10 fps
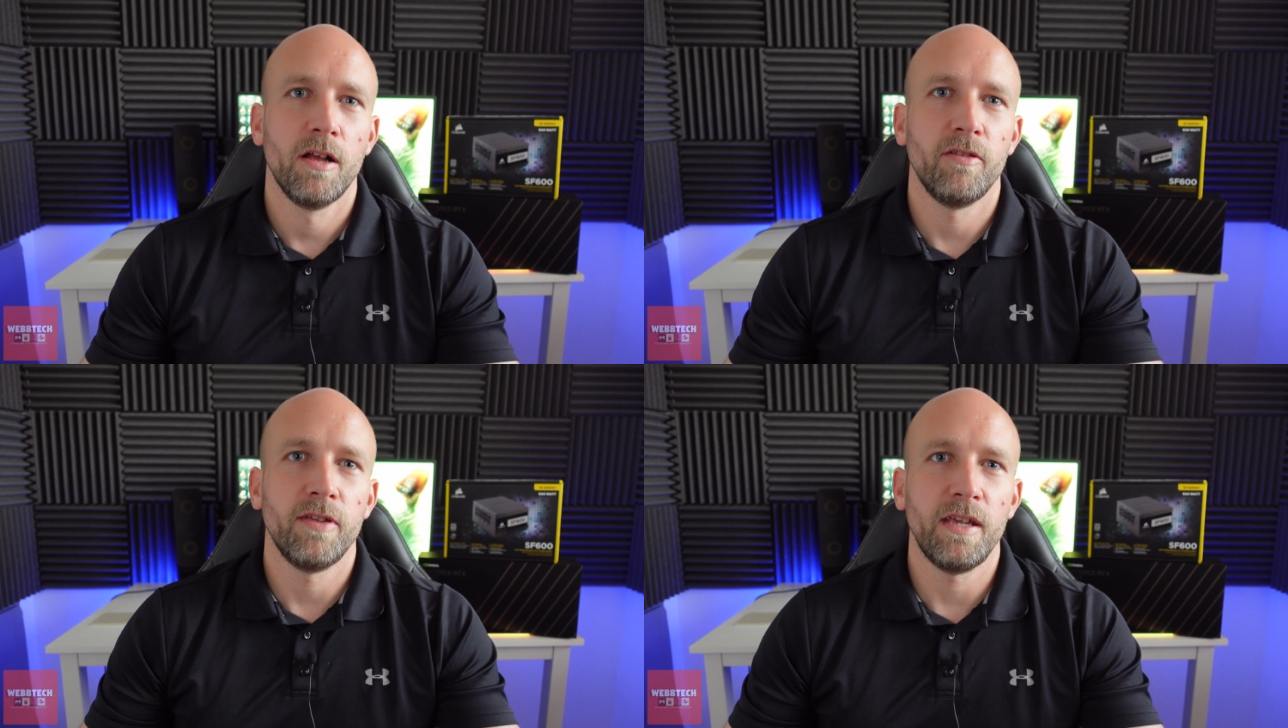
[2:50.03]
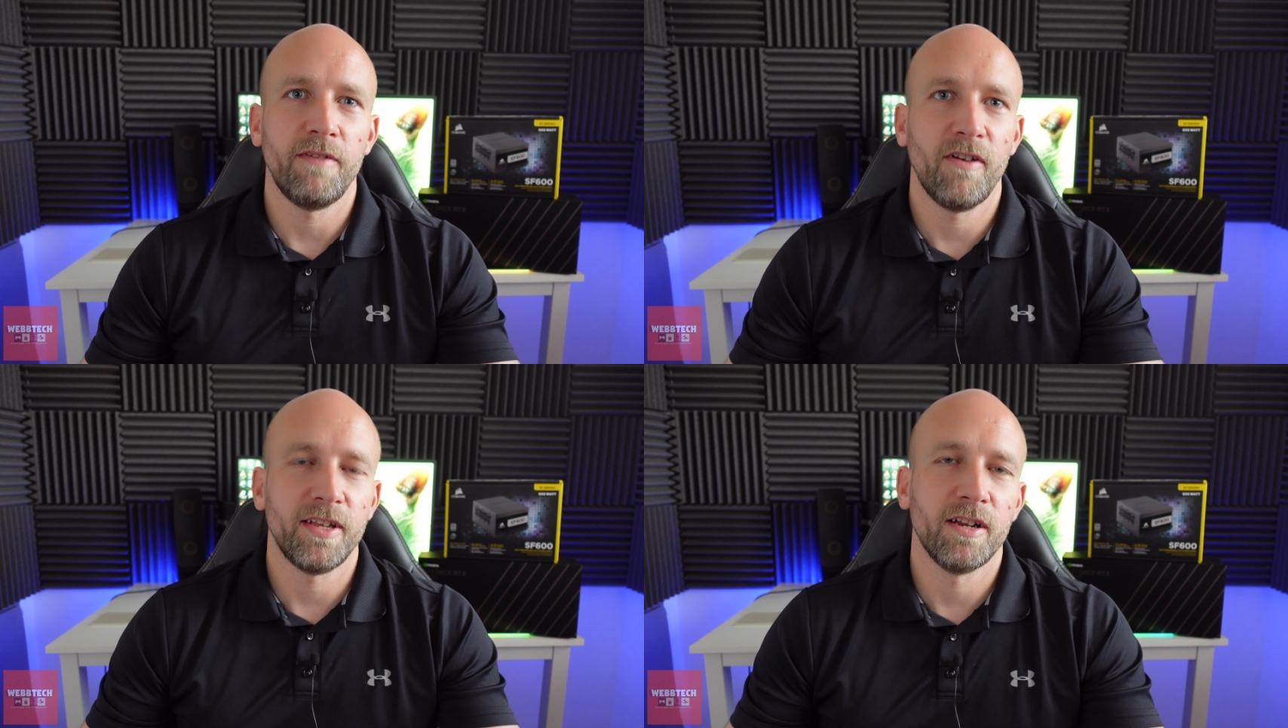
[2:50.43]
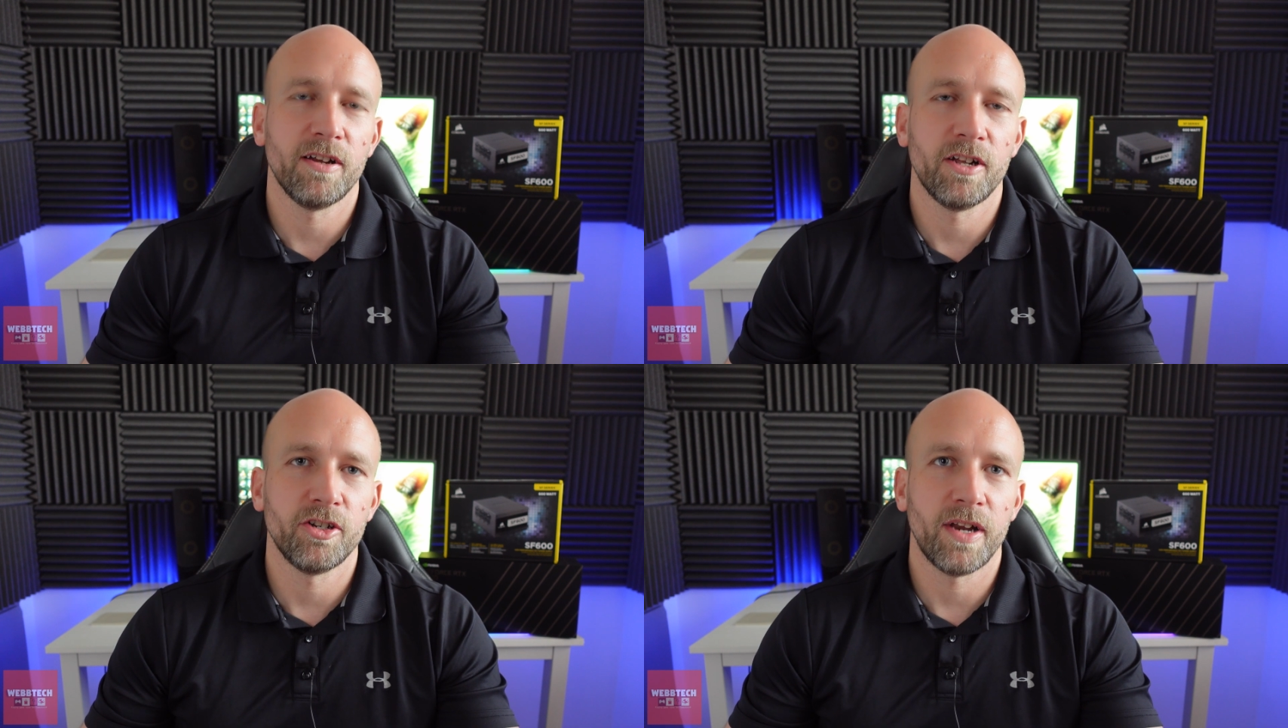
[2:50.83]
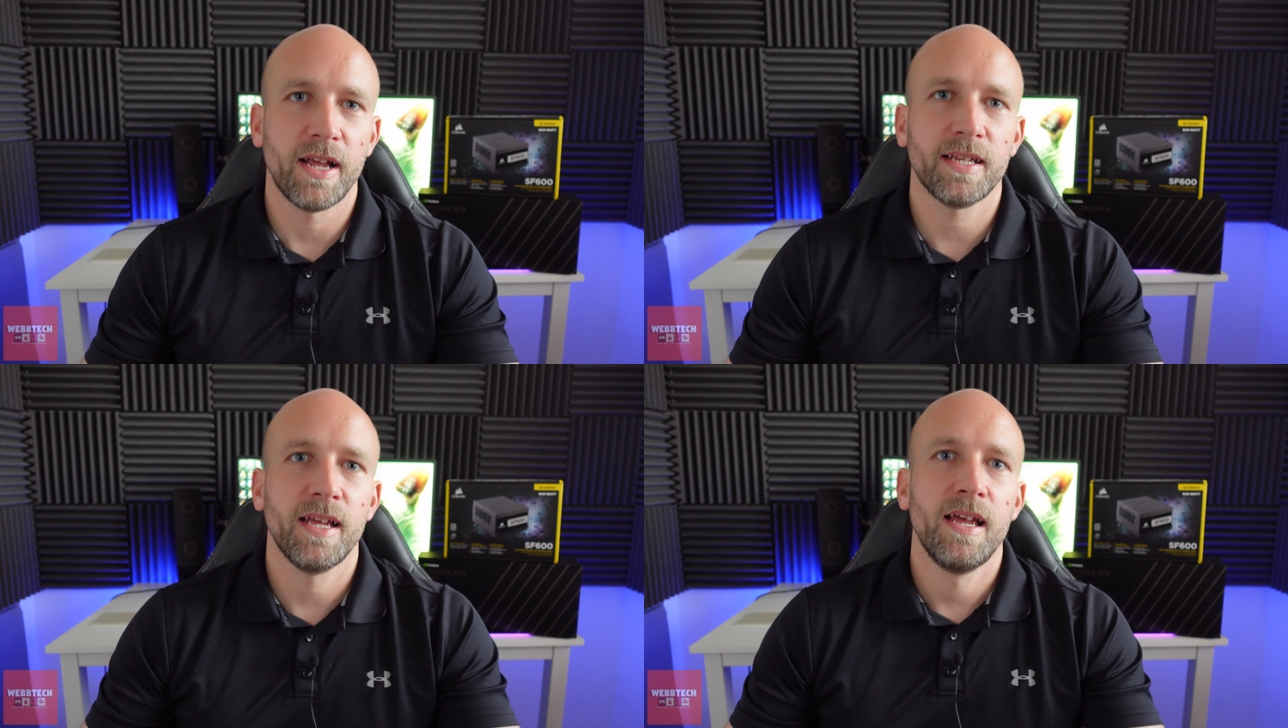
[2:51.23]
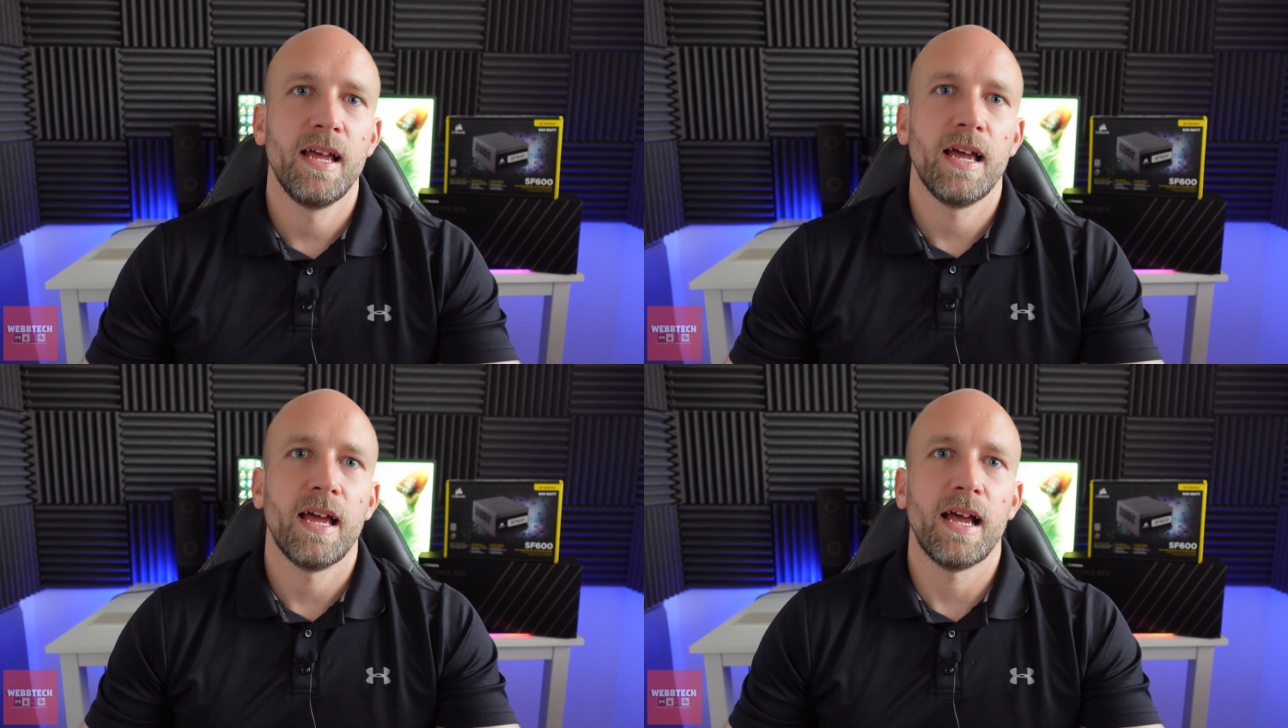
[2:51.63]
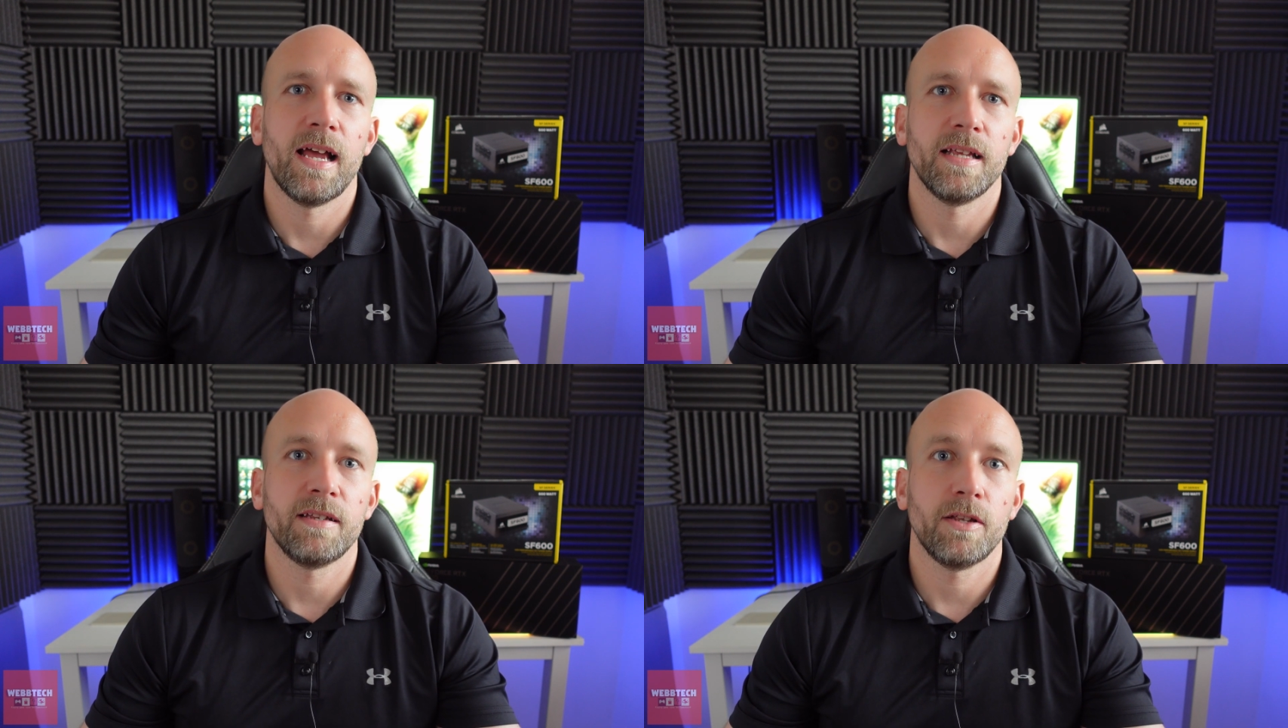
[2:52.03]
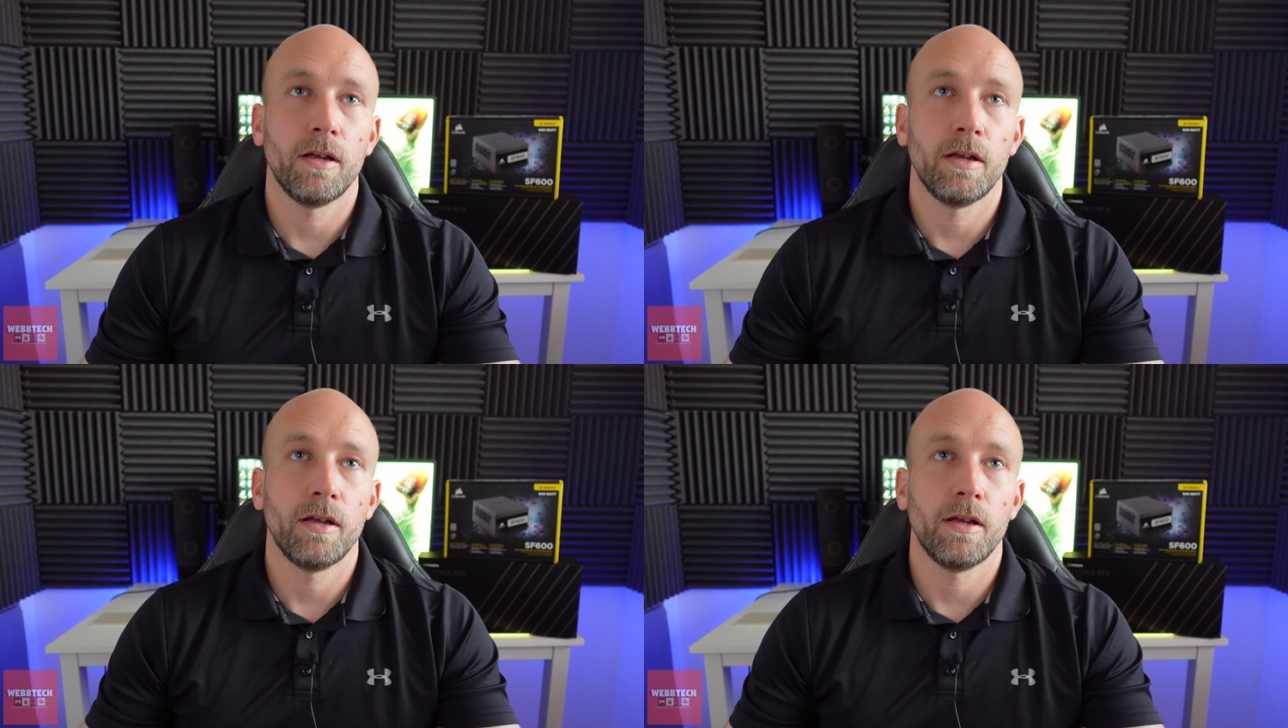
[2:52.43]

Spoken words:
The 3900X has